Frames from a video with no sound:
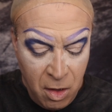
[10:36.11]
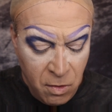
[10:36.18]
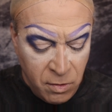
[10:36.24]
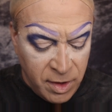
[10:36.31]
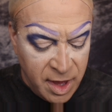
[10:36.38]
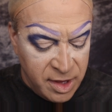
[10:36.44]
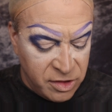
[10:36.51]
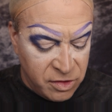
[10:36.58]

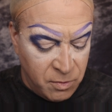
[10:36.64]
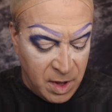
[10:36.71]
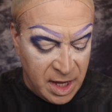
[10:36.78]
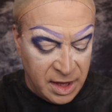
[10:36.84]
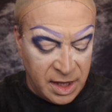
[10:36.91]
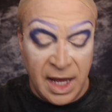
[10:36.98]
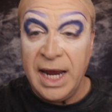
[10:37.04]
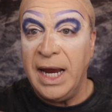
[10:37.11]
Okay, so I
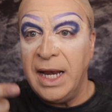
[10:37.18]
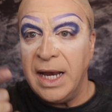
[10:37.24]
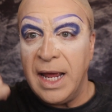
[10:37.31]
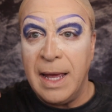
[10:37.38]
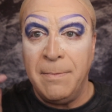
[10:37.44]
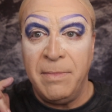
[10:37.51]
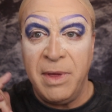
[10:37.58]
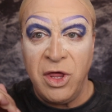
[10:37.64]
laid
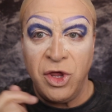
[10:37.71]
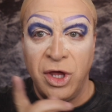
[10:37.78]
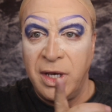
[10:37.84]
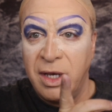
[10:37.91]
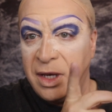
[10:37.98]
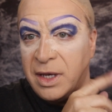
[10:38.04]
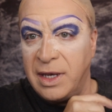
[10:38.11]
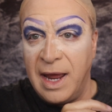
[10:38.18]

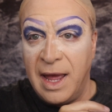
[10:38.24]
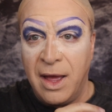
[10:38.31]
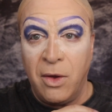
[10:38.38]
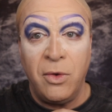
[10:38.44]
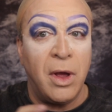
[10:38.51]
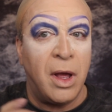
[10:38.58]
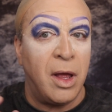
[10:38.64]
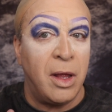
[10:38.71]
ambition
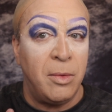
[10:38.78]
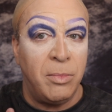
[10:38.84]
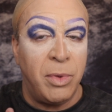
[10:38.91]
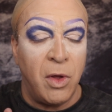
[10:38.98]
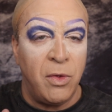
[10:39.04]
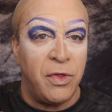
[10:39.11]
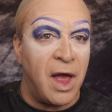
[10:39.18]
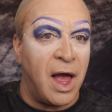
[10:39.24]
down on
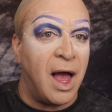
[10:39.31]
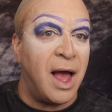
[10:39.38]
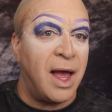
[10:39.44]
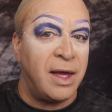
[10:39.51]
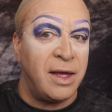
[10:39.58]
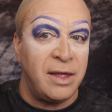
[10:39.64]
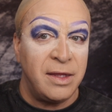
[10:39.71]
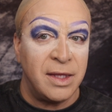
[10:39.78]
both
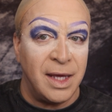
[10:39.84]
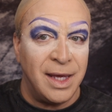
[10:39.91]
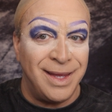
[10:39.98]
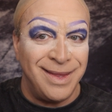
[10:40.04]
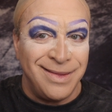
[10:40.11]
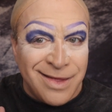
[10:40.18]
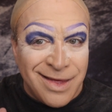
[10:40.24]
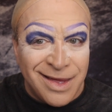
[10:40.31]
eyes,
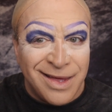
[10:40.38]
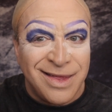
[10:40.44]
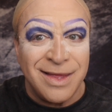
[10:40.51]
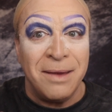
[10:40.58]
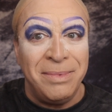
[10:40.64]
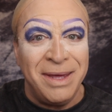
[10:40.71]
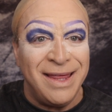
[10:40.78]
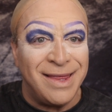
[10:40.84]
and just
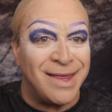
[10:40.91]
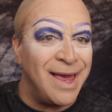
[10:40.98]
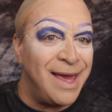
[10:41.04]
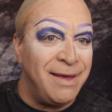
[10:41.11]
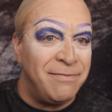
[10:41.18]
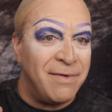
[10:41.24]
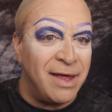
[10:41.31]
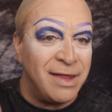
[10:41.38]
to be
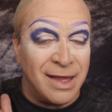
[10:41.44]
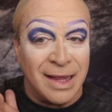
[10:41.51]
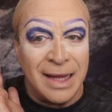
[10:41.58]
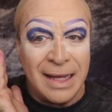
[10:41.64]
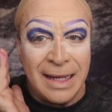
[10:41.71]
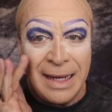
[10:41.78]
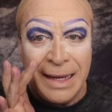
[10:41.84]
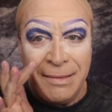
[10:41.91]
safe, I said,
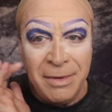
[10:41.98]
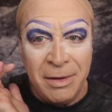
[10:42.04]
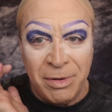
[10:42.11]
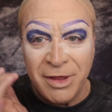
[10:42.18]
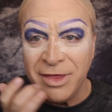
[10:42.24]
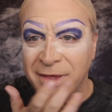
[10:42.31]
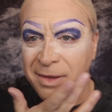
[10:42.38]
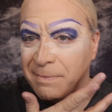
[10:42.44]
let me
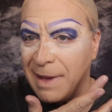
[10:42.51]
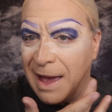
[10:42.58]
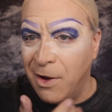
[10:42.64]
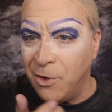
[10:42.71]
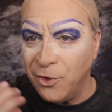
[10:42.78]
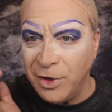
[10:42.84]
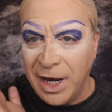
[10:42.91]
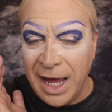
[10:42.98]
put some
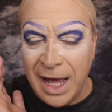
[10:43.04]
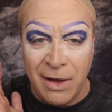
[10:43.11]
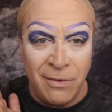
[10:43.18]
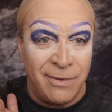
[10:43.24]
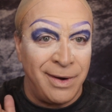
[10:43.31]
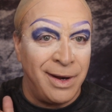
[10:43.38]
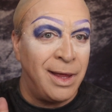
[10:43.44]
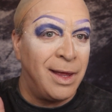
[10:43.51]
powder
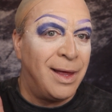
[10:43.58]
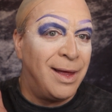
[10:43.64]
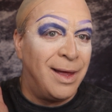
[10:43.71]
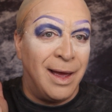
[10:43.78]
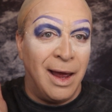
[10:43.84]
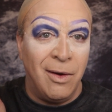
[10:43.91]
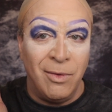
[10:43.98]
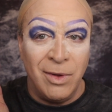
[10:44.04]
down.
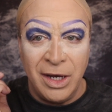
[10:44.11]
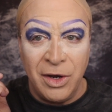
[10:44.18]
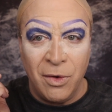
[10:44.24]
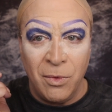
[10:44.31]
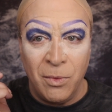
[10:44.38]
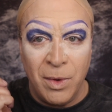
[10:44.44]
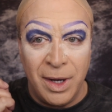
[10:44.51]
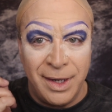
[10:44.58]
I really
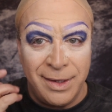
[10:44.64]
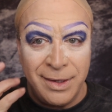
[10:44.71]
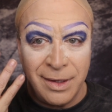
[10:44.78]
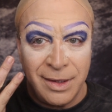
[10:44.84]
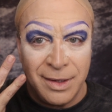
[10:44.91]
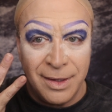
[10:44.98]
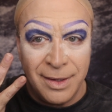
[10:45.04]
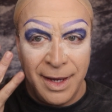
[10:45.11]
don't want
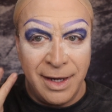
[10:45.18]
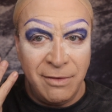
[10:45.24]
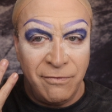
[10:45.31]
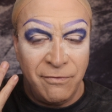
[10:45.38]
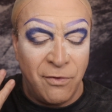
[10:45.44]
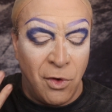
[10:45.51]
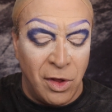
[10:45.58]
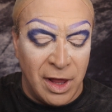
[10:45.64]
any
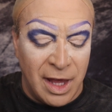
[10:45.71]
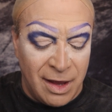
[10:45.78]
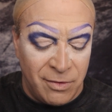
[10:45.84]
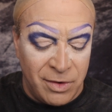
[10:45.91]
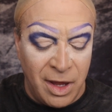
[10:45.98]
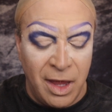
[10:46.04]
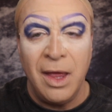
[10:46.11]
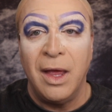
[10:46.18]

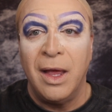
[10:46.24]
fallout.